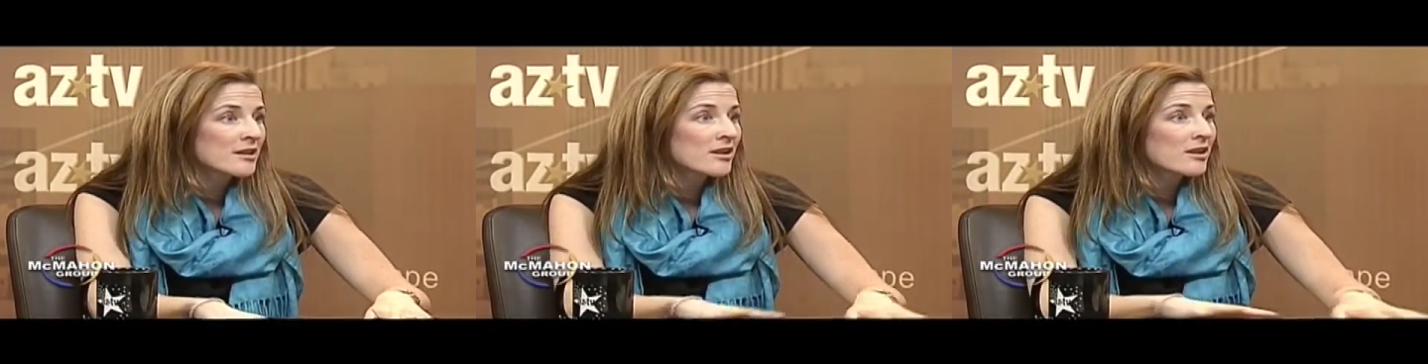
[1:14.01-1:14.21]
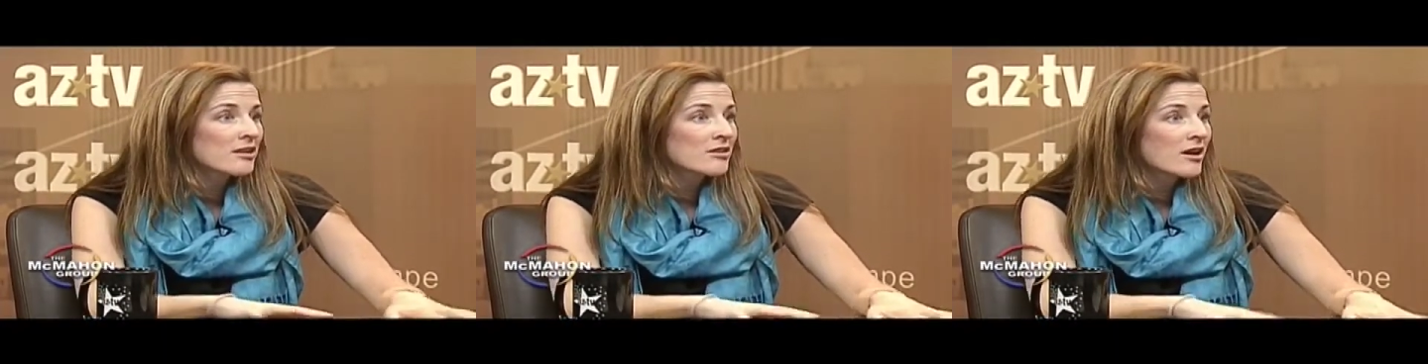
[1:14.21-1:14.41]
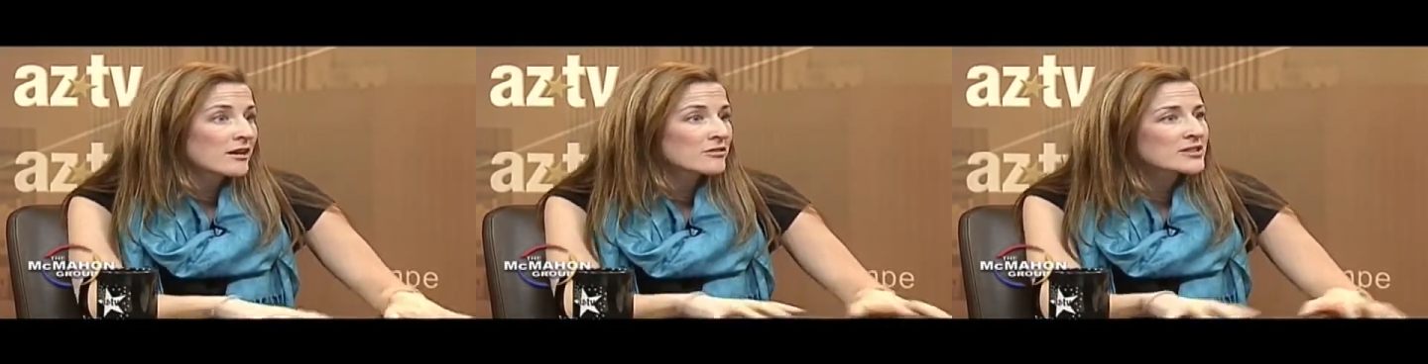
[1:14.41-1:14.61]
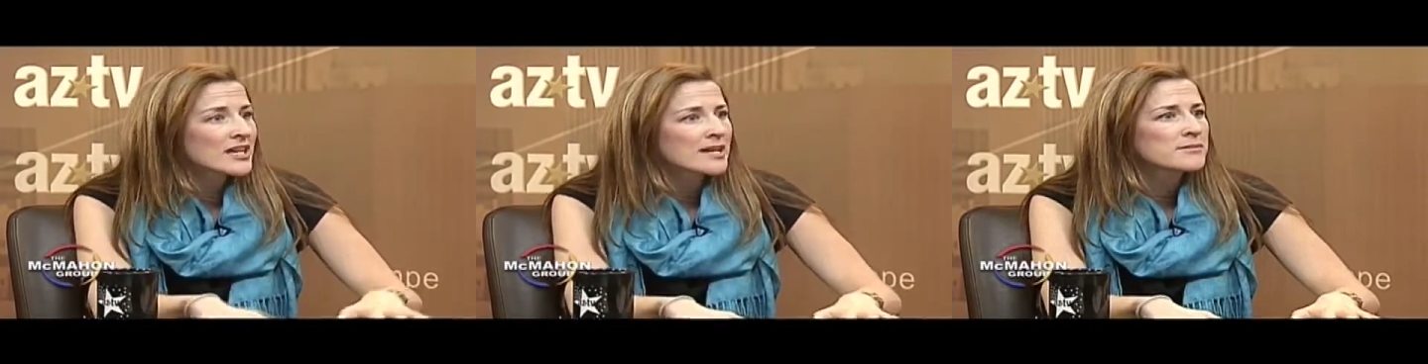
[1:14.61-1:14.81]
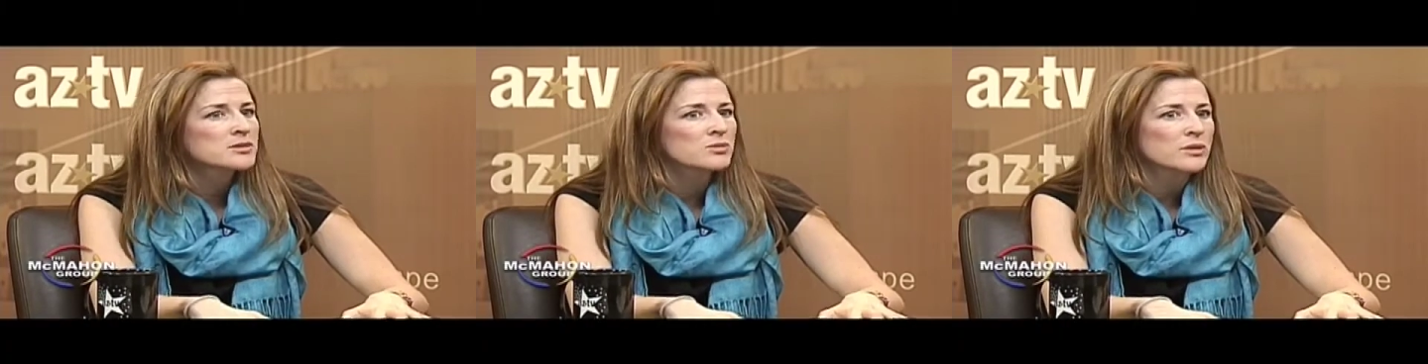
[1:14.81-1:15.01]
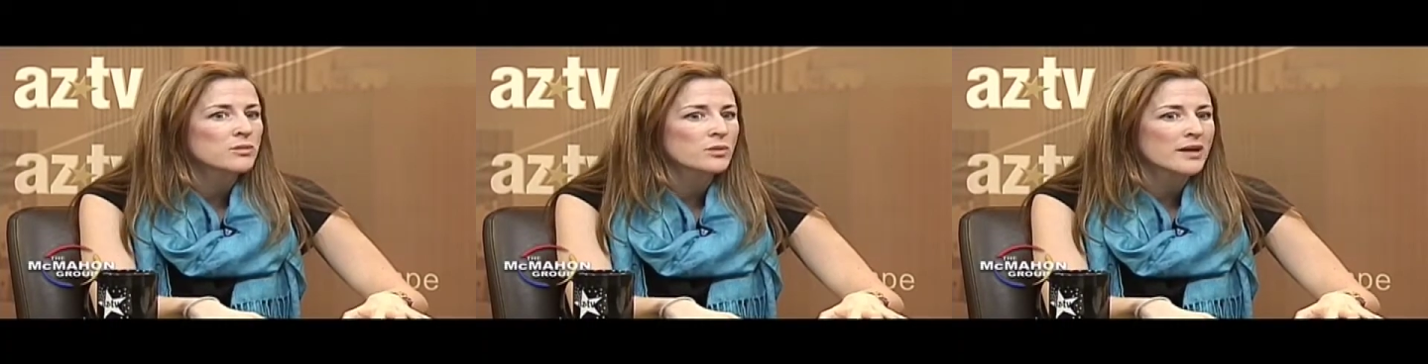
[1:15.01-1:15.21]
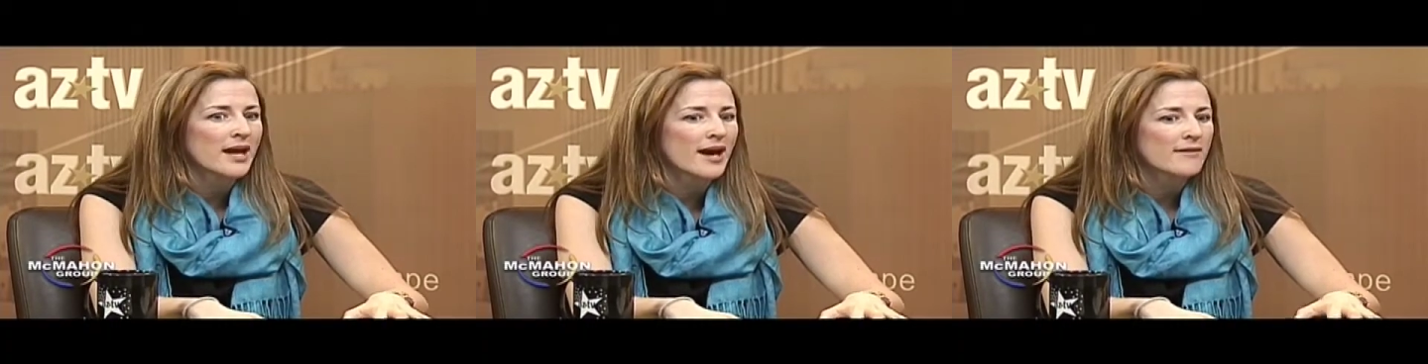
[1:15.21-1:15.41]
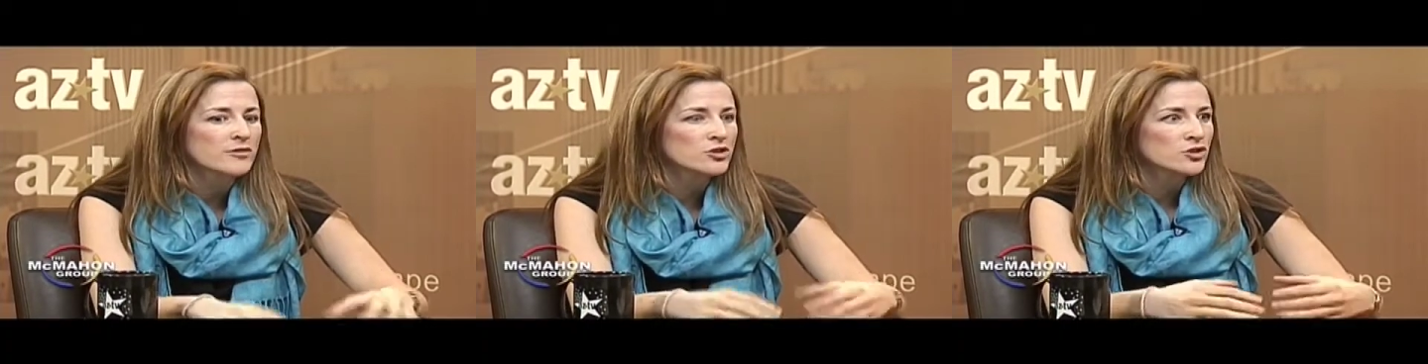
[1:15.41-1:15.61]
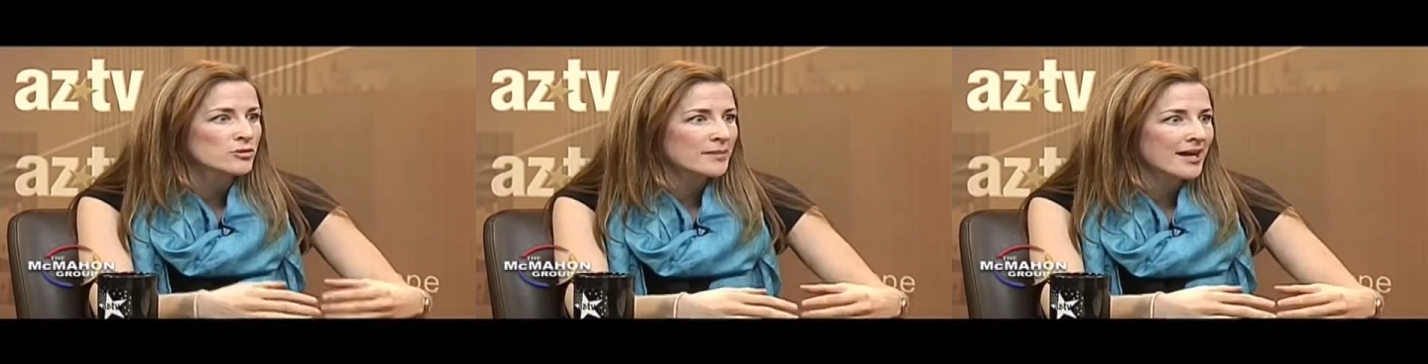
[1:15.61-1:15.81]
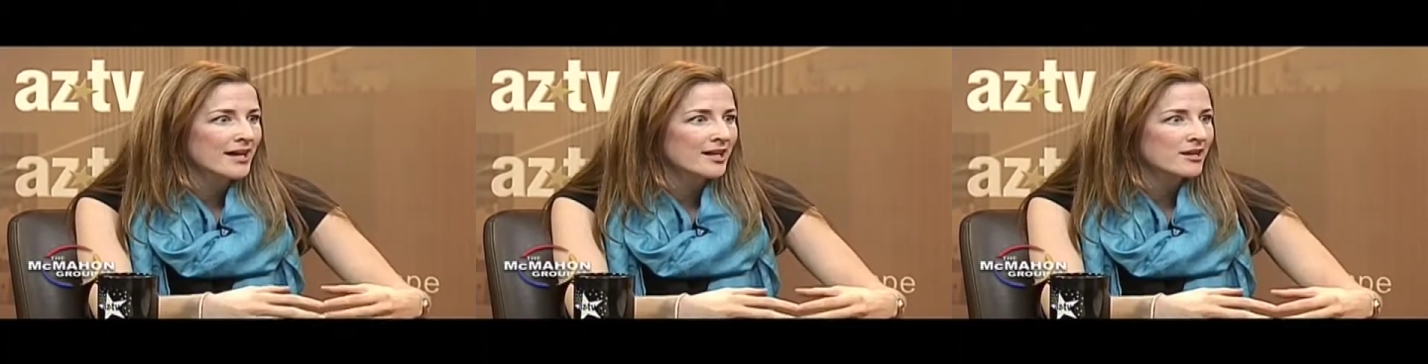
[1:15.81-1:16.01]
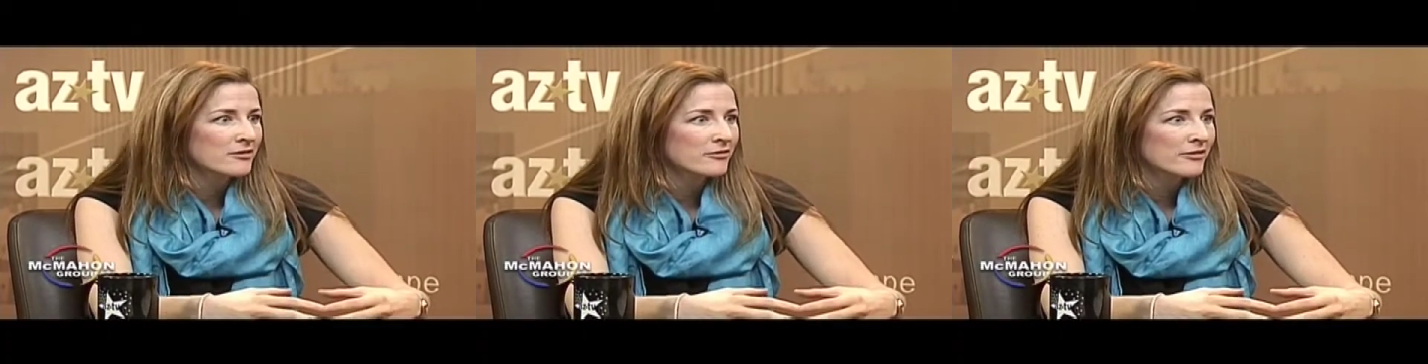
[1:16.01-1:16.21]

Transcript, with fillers: Hmm. A lot of times when we have a traumatic